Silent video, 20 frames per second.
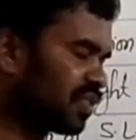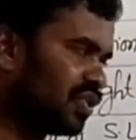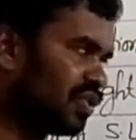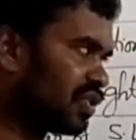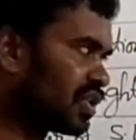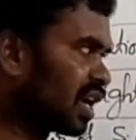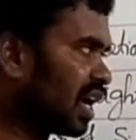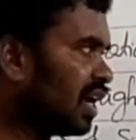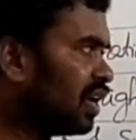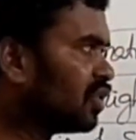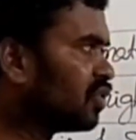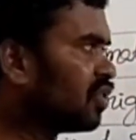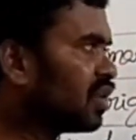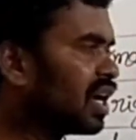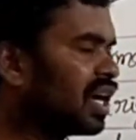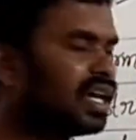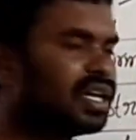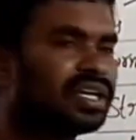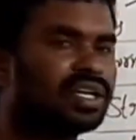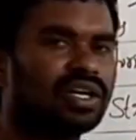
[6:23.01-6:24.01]
you try to
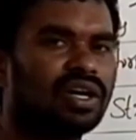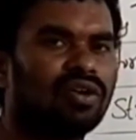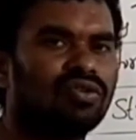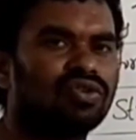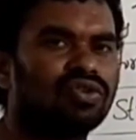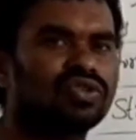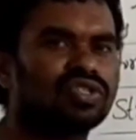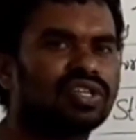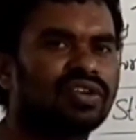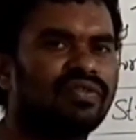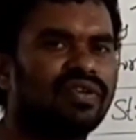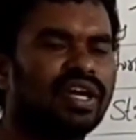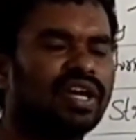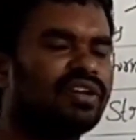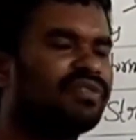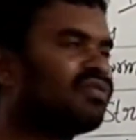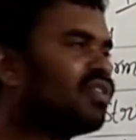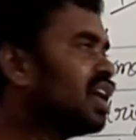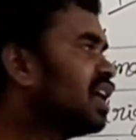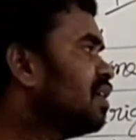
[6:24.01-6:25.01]
get out of
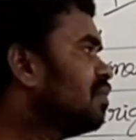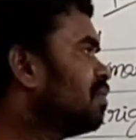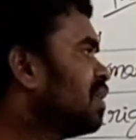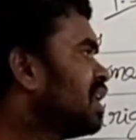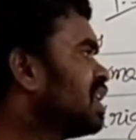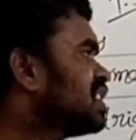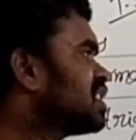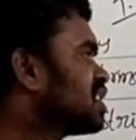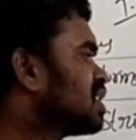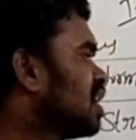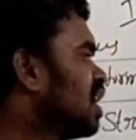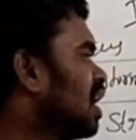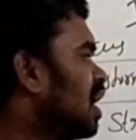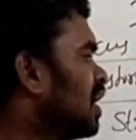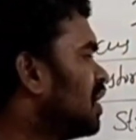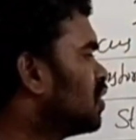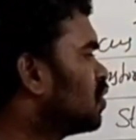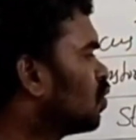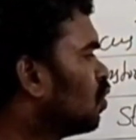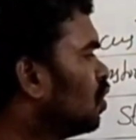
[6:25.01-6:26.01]
75 means,
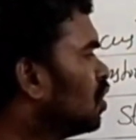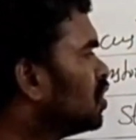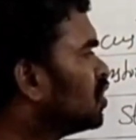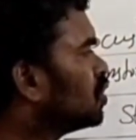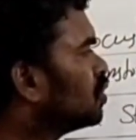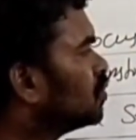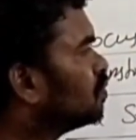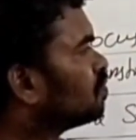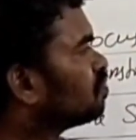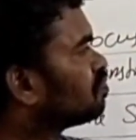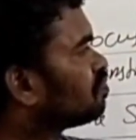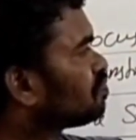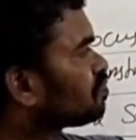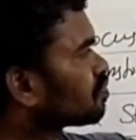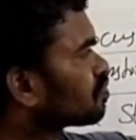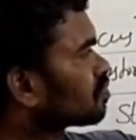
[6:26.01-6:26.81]
I told you,